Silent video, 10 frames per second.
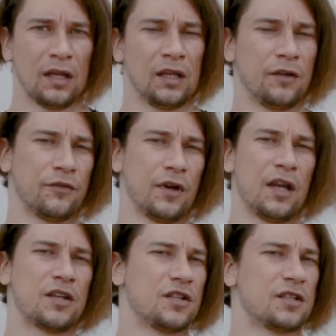If an
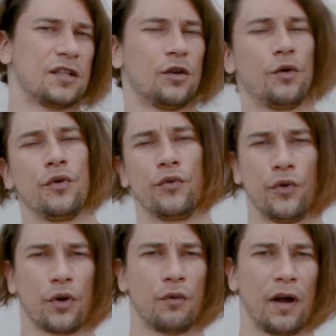agency know you
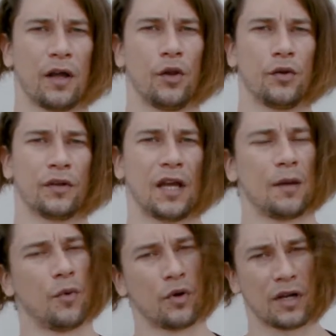for quite a long
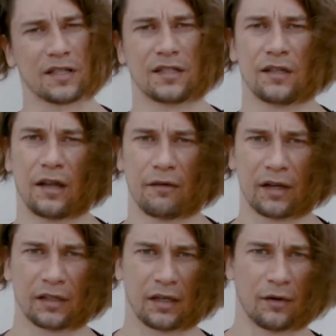time, or casting
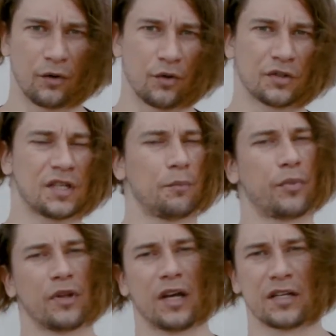director or some
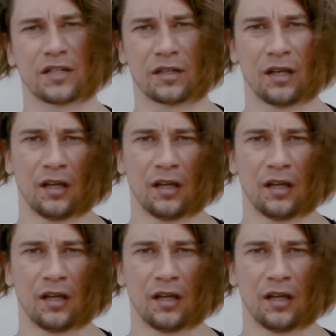production,